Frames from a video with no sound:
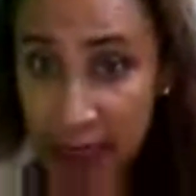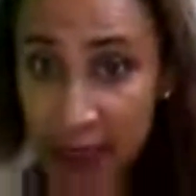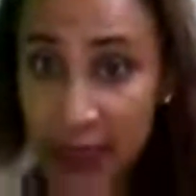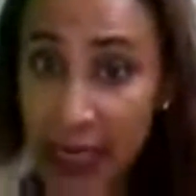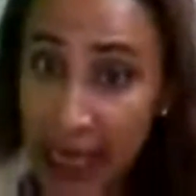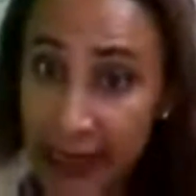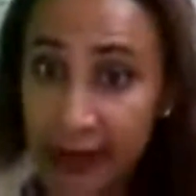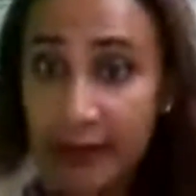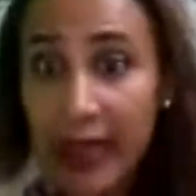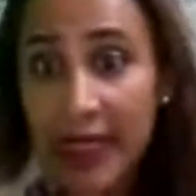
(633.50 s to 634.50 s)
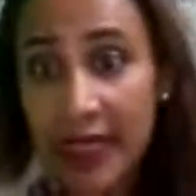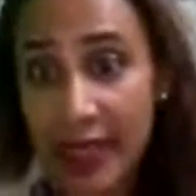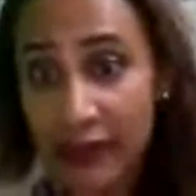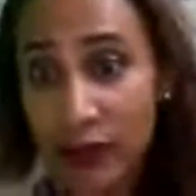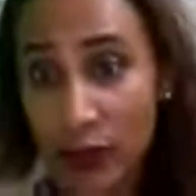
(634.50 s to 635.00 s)
mean en,
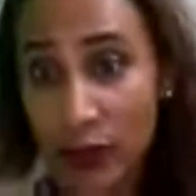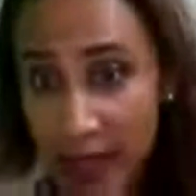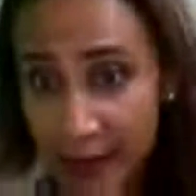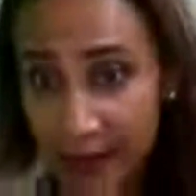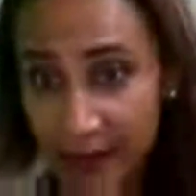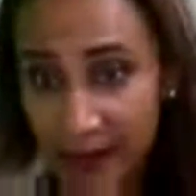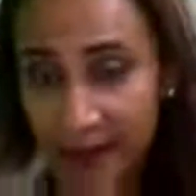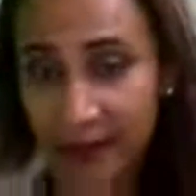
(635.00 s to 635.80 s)
dentro de.